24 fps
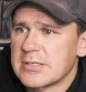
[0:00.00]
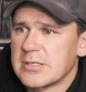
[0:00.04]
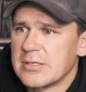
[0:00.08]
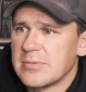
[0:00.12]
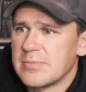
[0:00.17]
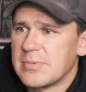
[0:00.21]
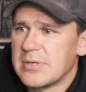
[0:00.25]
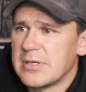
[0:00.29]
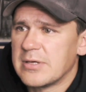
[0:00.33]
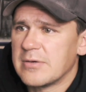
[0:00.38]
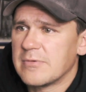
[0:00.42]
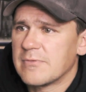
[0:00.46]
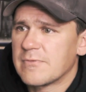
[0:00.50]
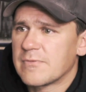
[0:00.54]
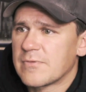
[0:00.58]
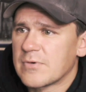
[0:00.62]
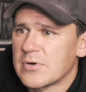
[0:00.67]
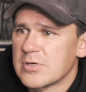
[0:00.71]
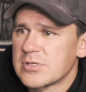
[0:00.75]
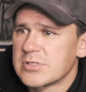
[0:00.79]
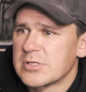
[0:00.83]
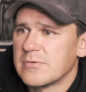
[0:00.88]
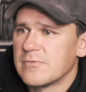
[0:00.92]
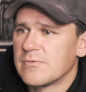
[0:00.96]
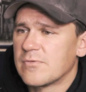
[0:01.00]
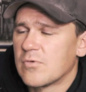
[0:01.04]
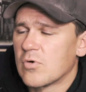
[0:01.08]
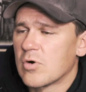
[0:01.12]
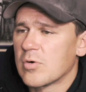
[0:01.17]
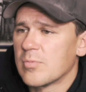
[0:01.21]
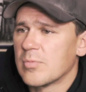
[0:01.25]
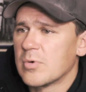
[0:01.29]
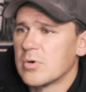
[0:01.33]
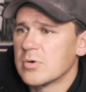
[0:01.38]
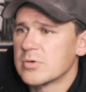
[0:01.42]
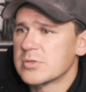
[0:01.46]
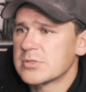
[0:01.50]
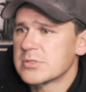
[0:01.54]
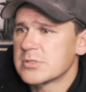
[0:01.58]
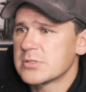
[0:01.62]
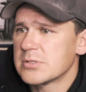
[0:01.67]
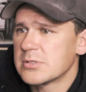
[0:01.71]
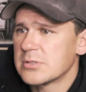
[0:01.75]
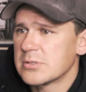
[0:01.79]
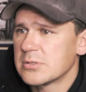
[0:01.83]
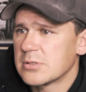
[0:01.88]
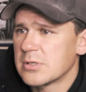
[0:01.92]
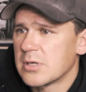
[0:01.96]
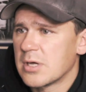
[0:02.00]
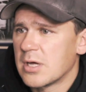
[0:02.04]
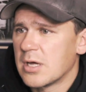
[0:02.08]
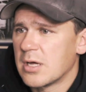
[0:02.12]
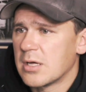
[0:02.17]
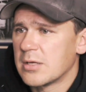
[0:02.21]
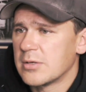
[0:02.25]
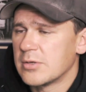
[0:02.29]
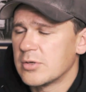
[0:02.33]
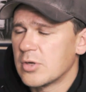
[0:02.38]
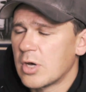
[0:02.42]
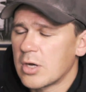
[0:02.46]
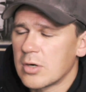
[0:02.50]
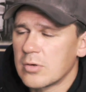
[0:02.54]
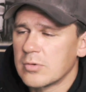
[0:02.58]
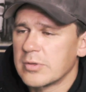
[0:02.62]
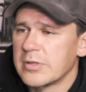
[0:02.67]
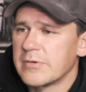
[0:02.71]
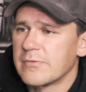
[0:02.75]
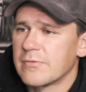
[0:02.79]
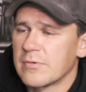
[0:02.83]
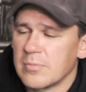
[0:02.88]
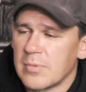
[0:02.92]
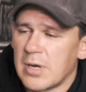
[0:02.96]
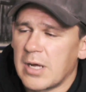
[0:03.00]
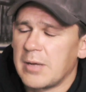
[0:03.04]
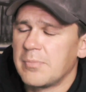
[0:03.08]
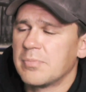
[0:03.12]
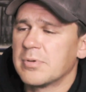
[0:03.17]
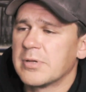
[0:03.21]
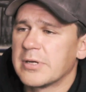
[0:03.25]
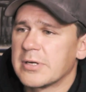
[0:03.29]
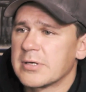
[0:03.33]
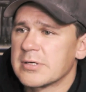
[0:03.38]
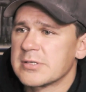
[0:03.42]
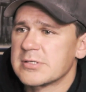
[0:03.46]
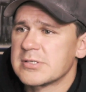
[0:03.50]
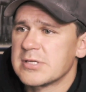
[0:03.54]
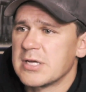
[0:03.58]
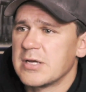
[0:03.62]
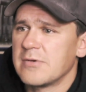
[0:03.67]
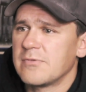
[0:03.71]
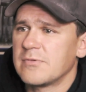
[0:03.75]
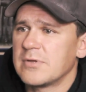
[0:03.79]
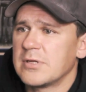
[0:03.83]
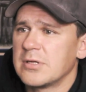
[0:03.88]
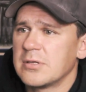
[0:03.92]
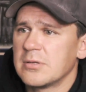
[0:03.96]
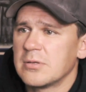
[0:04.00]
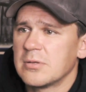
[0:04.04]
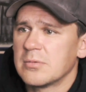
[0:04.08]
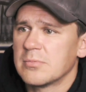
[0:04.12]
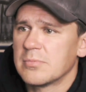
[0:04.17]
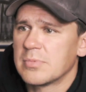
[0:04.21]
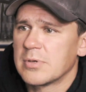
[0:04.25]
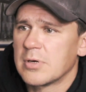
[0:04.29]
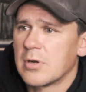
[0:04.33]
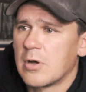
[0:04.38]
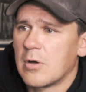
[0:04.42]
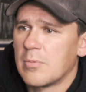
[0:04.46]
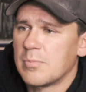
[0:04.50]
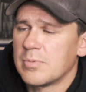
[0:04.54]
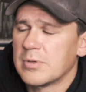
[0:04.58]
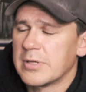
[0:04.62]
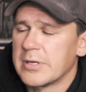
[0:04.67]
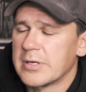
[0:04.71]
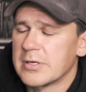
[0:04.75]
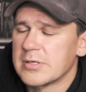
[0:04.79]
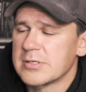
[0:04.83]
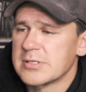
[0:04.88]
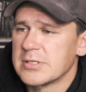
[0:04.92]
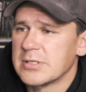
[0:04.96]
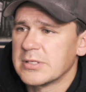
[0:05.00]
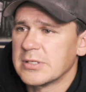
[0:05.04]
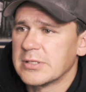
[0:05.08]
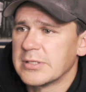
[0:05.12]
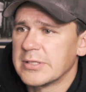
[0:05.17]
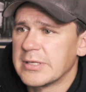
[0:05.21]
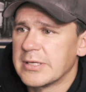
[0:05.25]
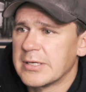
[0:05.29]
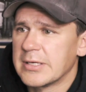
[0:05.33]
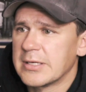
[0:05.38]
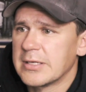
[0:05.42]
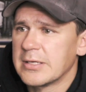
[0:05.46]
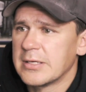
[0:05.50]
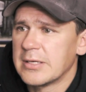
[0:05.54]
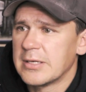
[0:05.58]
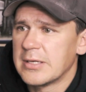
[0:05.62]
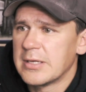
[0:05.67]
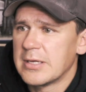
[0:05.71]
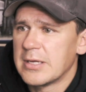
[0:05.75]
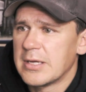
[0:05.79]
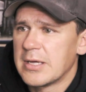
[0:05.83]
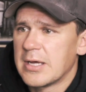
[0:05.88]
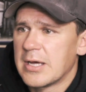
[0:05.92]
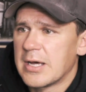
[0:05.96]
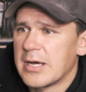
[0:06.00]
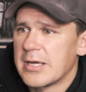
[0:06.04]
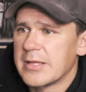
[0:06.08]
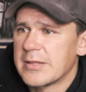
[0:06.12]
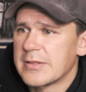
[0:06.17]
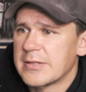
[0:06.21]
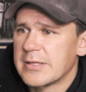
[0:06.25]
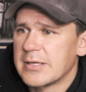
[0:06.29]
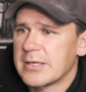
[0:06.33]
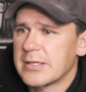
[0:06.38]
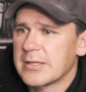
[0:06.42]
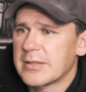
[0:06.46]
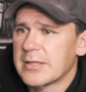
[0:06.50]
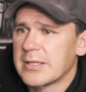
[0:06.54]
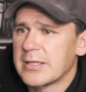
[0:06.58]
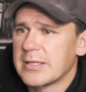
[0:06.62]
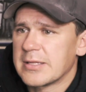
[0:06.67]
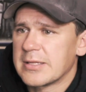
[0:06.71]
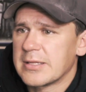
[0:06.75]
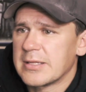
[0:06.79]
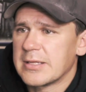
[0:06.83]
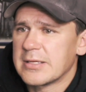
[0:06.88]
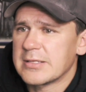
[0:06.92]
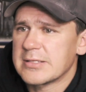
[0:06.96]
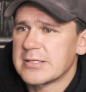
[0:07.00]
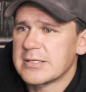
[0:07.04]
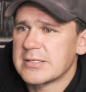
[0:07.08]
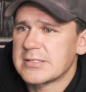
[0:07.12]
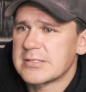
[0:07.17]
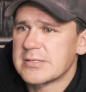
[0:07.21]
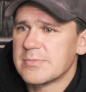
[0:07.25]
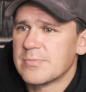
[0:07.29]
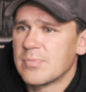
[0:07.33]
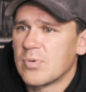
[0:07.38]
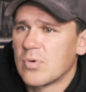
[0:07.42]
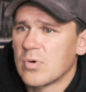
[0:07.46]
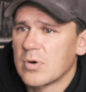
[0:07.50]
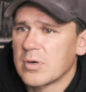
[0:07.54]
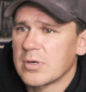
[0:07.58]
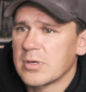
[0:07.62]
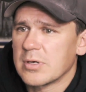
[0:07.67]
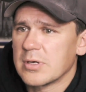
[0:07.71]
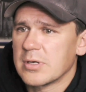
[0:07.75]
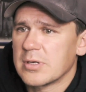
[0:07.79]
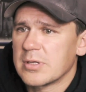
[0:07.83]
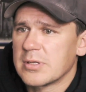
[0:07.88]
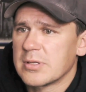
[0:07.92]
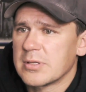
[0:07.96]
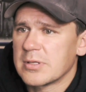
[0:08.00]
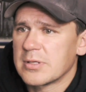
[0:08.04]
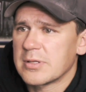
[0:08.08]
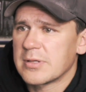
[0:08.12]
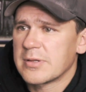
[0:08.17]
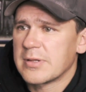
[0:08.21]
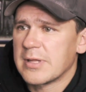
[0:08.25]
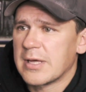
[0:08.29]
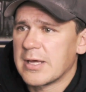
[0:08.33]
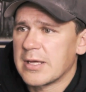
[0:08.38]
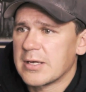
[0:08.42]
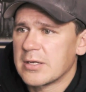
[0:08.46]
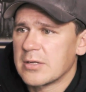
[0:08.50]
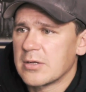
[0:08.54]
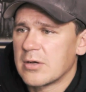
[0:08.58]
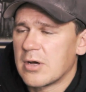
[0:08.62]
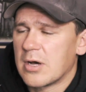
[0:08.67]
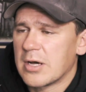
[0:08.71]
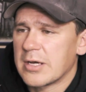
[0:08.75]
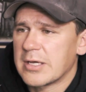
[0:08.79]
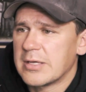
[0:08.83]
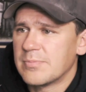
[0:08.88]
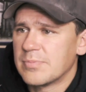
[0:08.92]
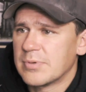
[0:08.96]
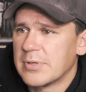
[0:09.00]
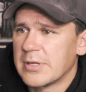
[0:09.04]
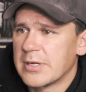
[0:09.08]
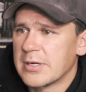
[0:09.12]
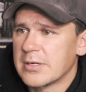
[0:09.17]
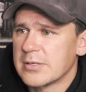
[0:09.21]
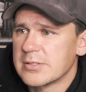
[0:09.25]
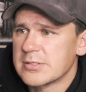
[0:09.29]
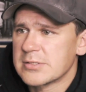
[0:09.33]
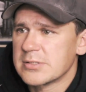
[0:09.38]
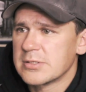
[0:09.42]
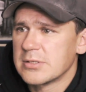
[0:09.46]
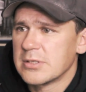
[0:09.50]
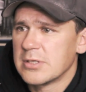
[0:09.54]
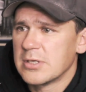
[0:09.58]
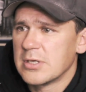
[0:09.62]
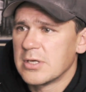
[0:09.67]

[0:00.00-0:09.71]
going to be first and foremost, not only for my player safety, but all players in the league. I think that it's important that hockey players